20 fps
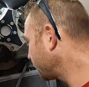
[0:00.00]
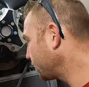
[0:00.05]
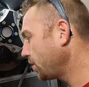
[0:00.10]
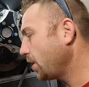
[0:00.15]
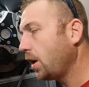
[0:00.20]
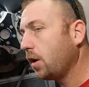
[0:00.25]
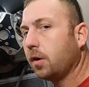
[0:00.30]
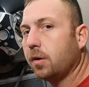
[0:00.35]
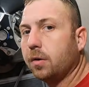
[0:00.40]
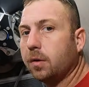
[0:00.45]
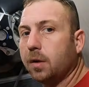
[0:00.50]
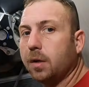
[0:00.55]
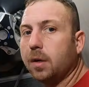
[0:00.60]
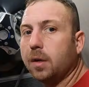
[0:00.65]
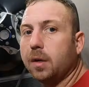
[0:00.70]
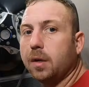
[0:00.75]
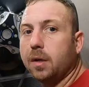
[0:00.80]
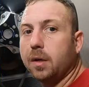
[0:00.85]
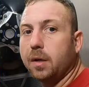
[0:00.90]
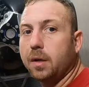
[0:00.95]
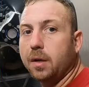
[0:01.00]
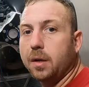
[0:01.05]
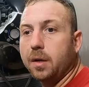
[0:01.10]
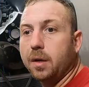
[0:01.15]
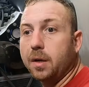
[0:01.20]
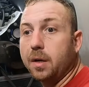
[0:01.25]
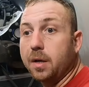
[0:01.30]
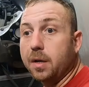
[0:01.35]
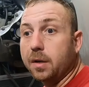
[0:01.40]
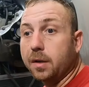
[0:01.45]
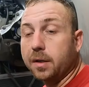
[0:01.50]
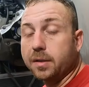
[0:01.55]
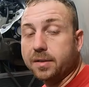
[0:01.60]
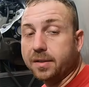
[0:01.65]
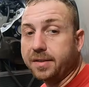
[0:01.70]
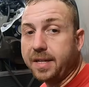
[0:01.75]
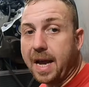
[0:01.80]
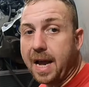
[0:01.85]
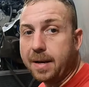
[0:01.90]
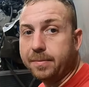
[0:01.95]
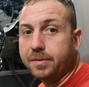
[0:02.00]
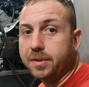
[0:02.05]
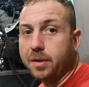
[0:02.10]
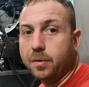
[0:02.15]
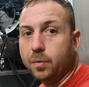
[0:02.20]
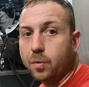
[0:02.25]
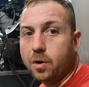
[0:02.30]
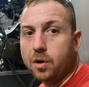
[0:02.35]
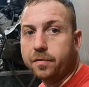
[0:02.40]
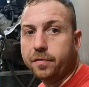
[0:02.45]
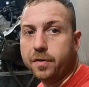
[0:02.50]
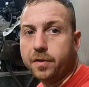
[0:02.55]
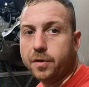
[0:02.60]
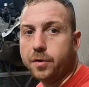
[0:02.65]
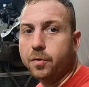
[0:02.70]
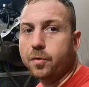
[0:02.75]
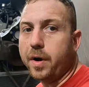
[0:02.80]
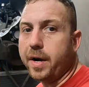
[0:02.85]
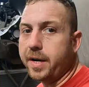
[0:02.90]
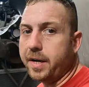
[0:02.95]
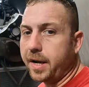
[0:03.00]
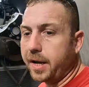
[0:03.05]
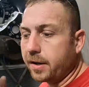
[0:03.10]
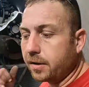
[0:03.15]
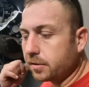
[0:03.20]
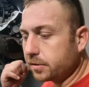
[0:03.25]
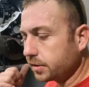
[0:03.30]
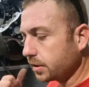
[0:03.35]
So because the tabs didn't work for the new radiator.